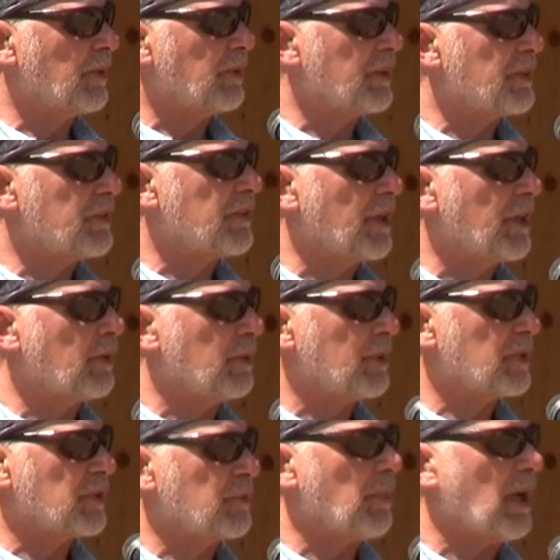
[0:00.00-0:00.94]
very
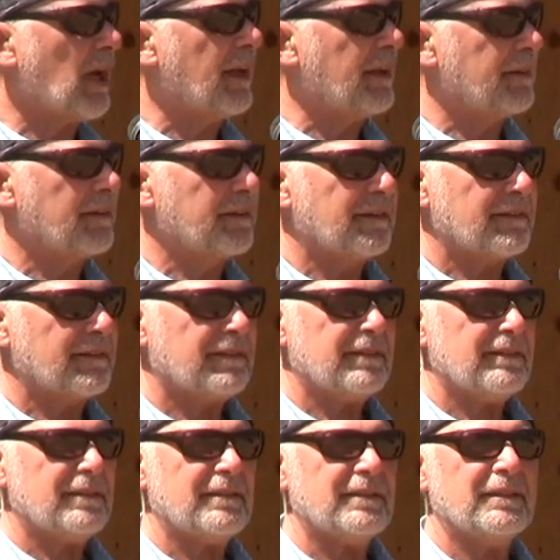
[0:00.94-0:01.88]
sacred spot.
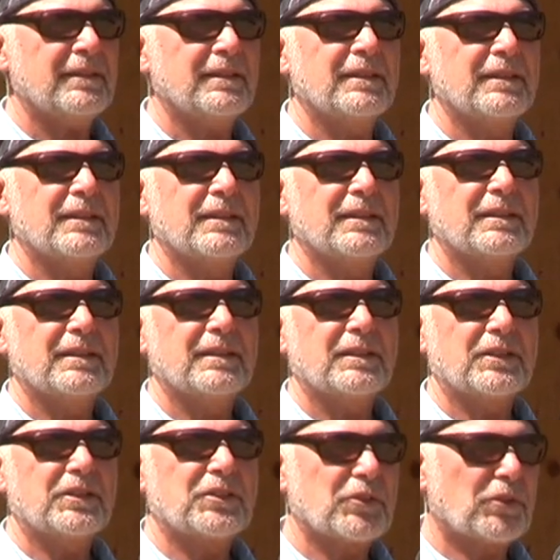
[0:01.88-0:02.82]

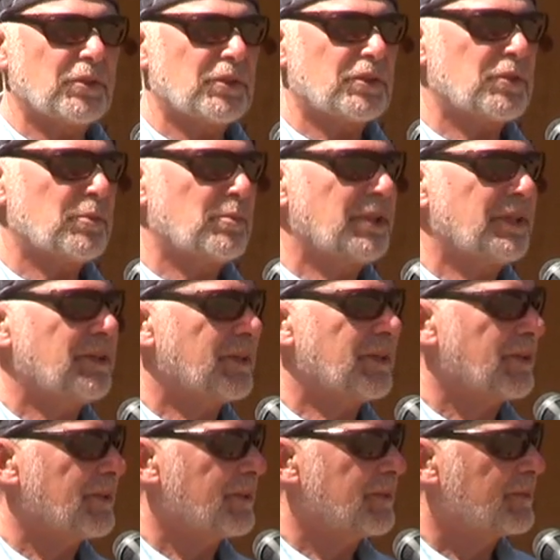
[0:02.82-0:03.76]
It is good to be
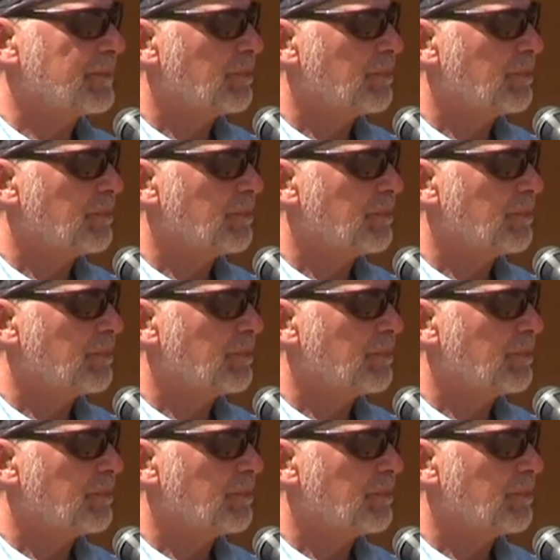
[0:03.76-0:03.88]
here.